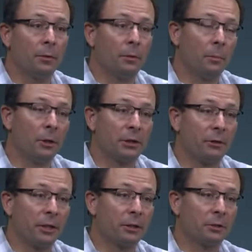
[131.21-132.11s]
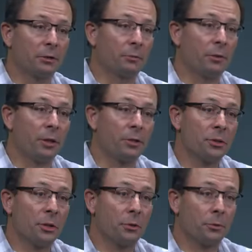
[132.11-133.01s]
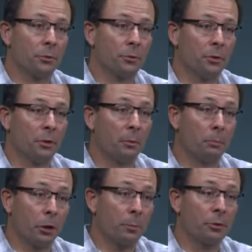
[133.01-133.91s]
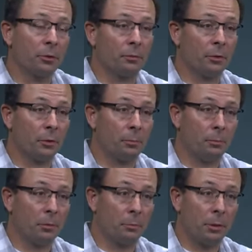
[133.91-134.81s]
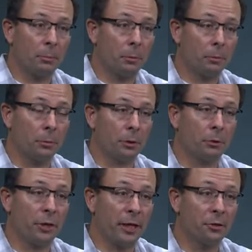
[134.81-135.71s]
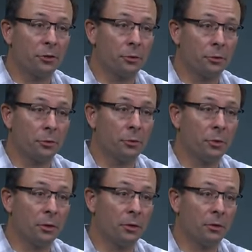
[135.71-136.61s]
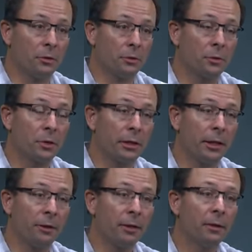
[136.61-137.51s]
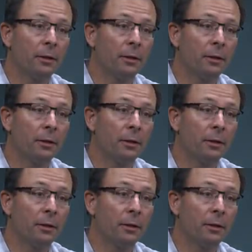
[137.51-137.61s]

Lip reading: the most direct of those are through employment of the people who are trained to do the clearing.